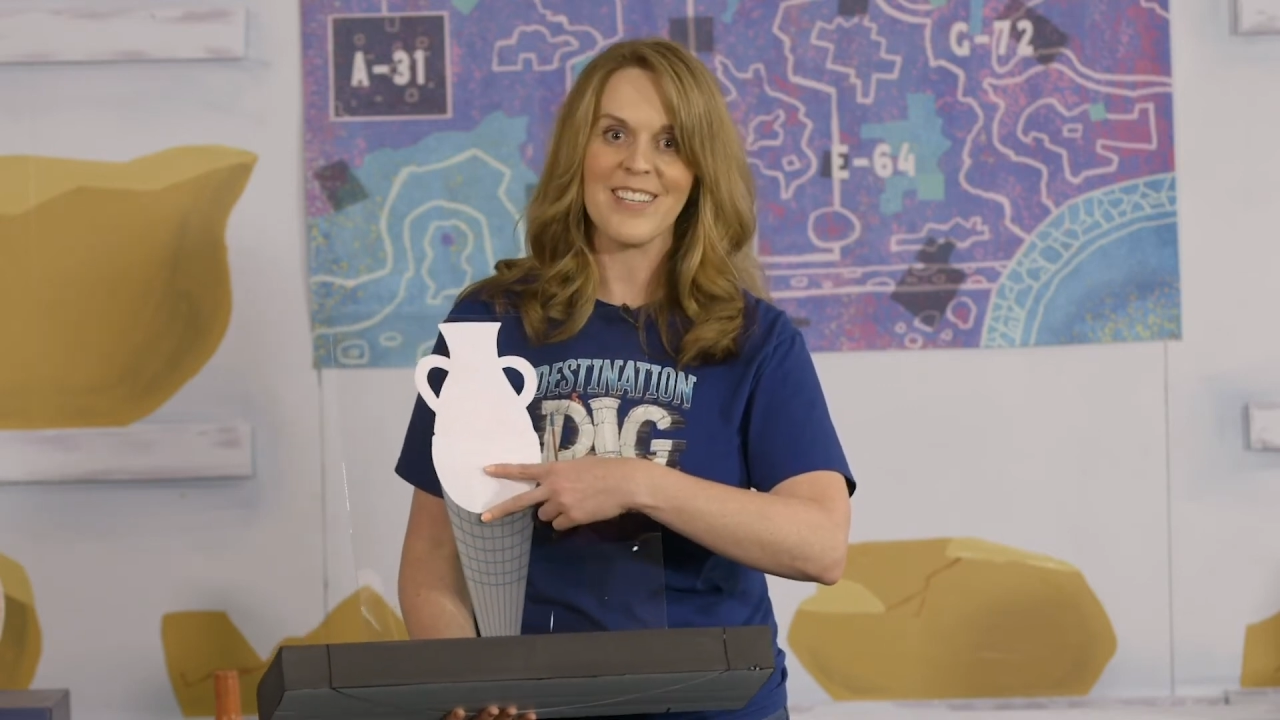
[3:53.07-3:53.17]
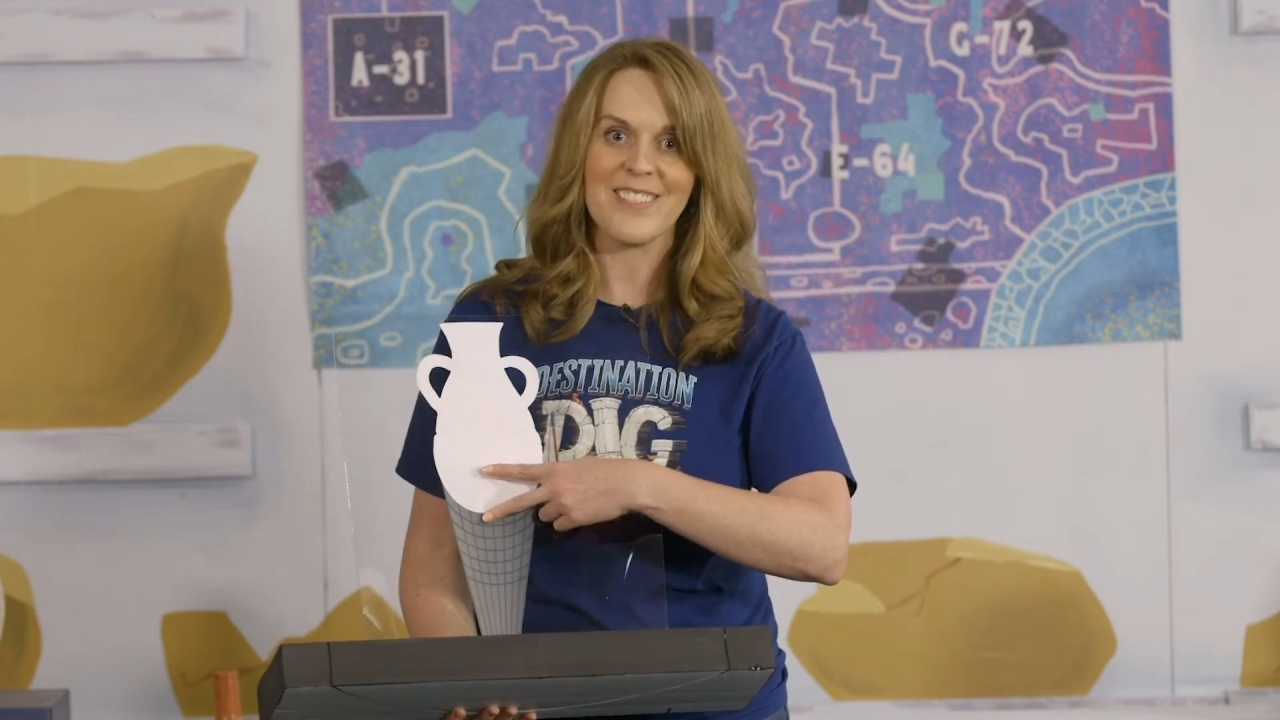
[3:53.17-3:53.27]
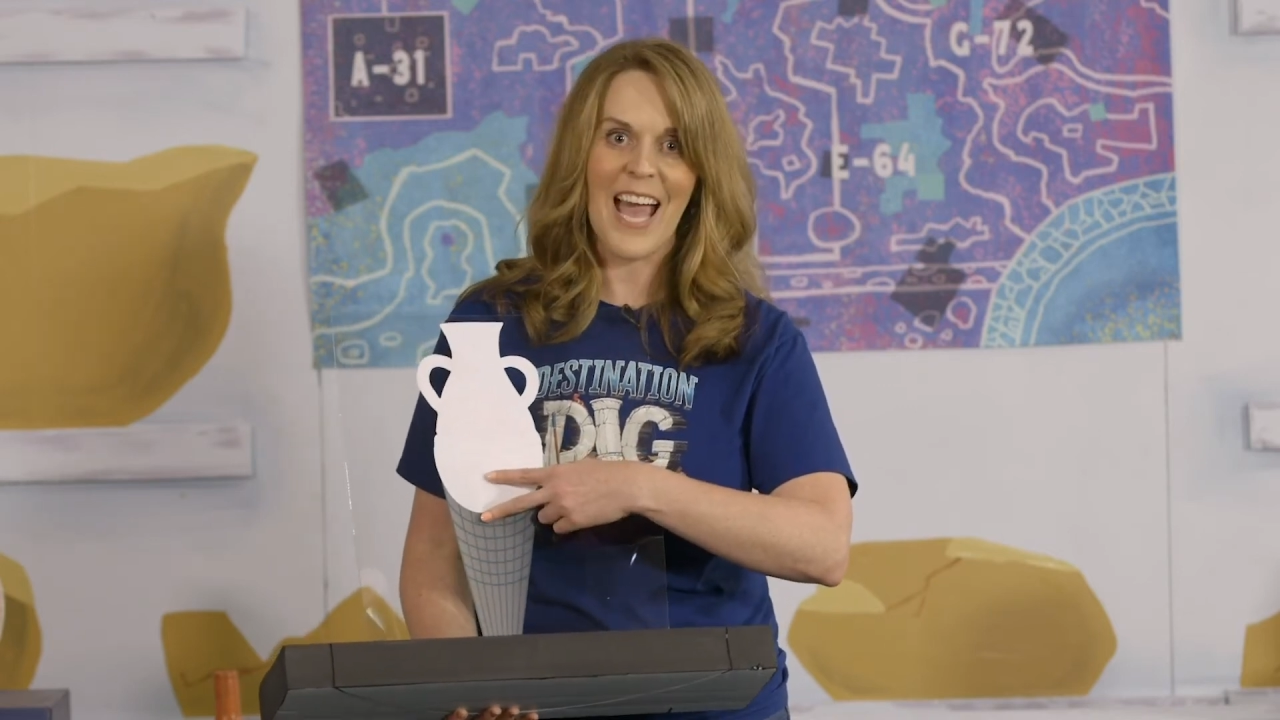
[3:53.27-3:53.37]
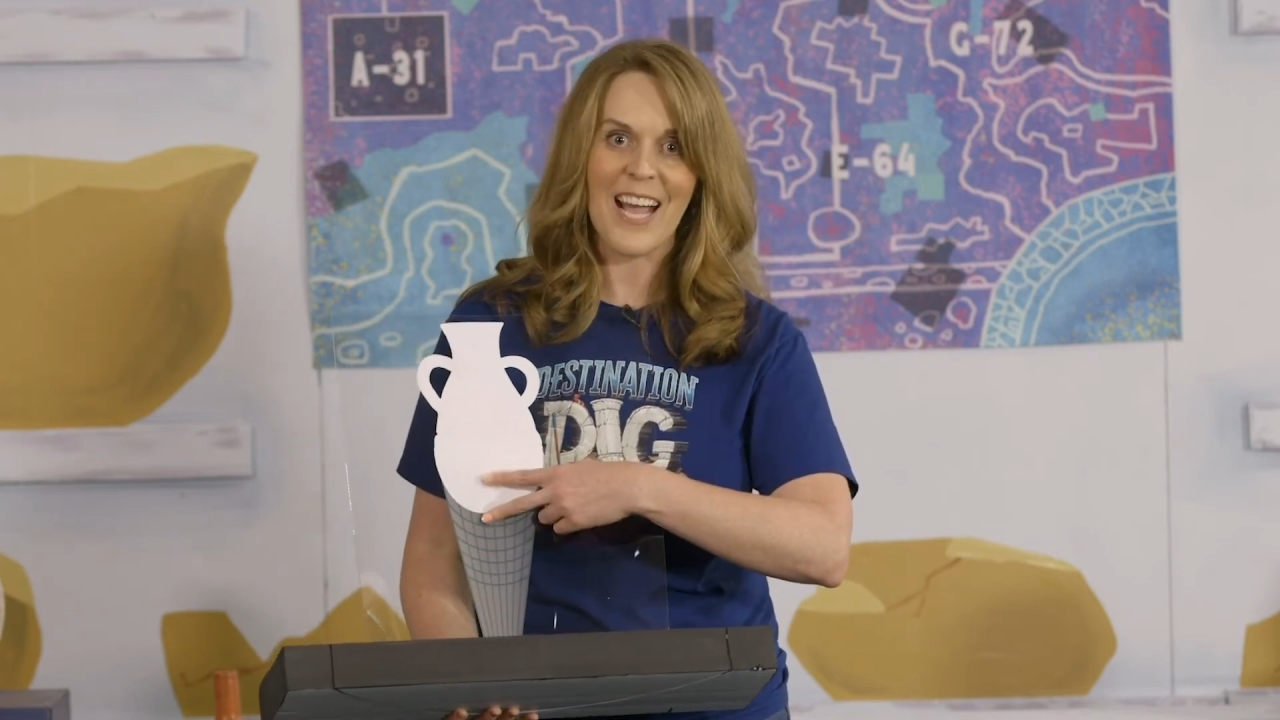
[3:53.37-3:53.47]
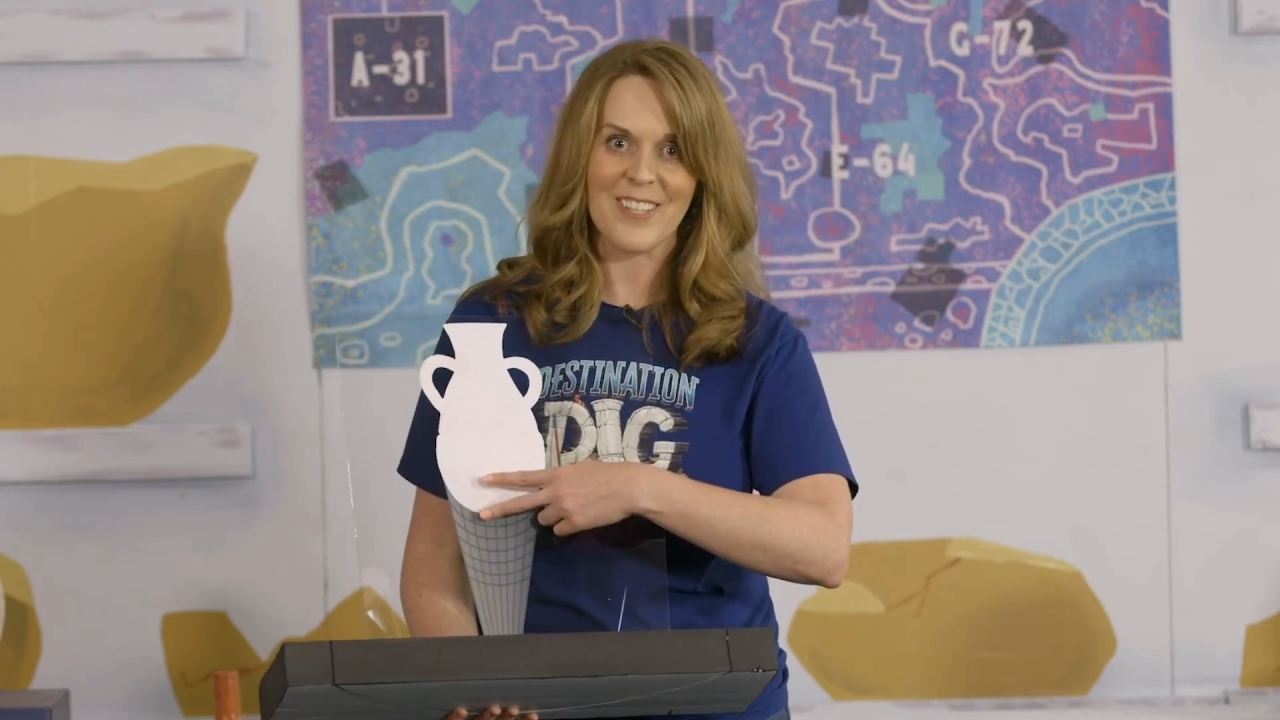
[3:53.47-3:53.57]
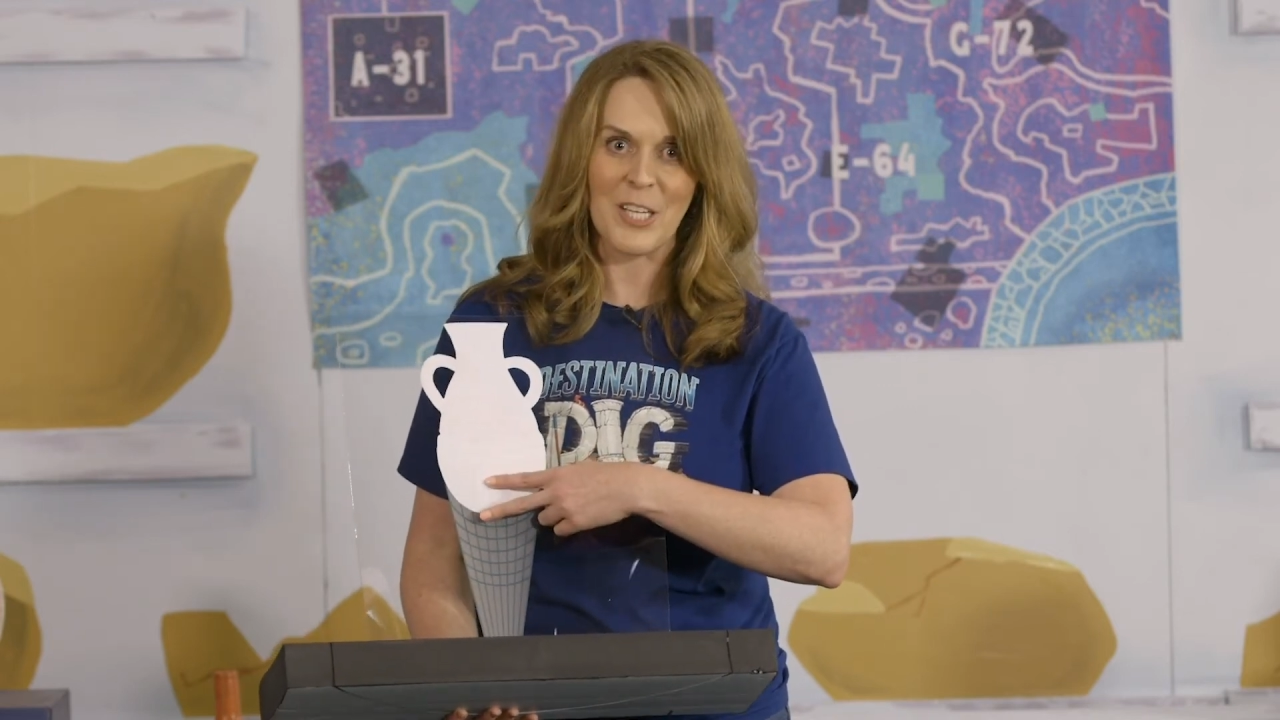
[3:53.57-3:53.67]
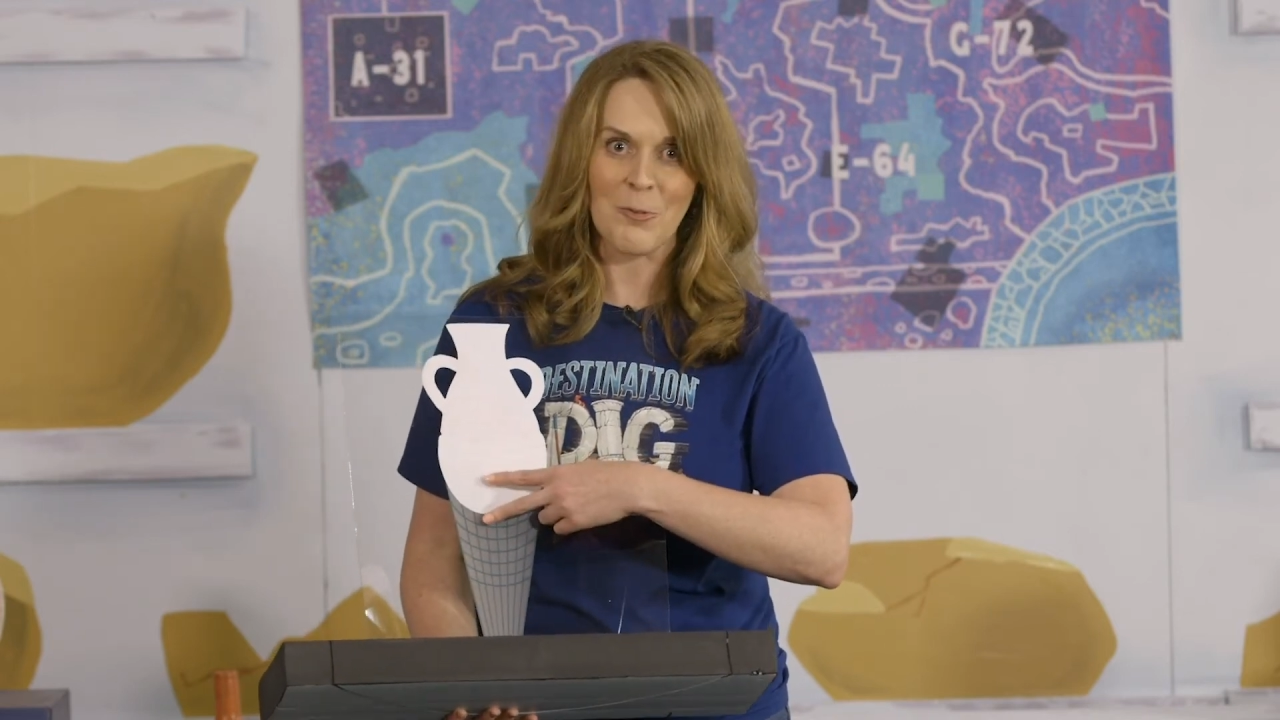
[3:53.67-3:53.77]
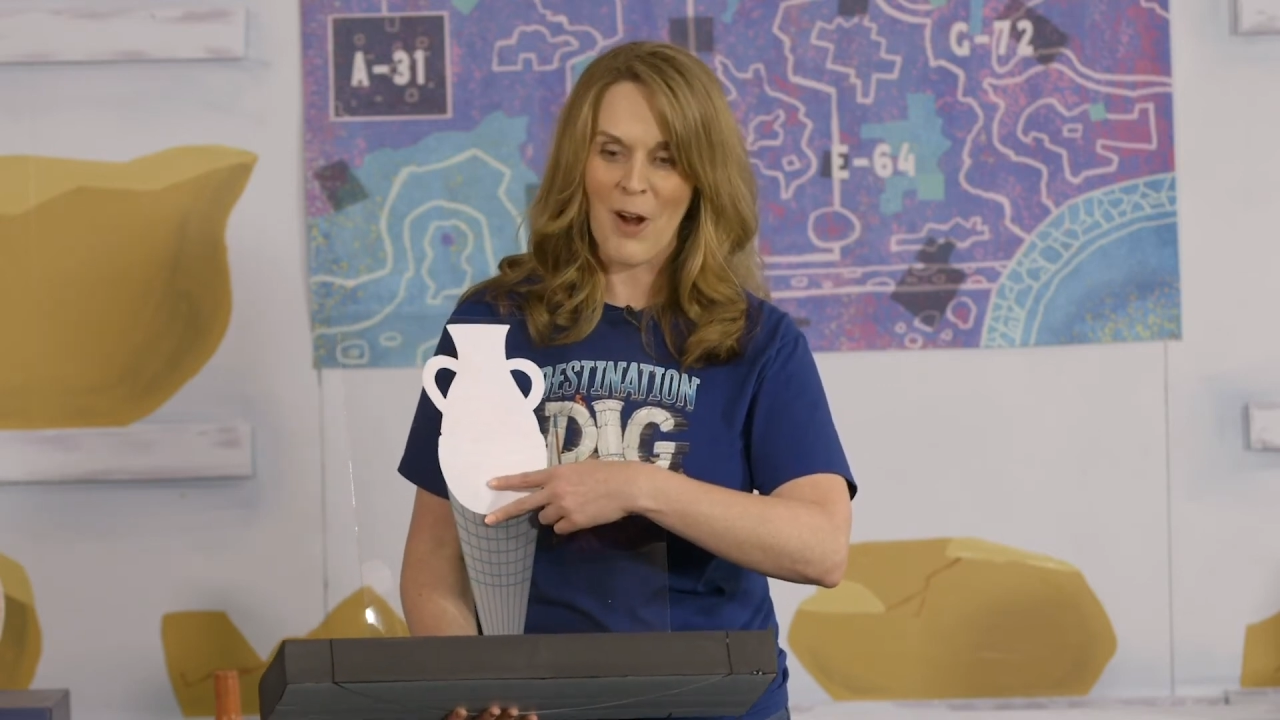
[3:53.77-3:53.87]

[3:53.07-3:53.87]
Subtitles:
exactly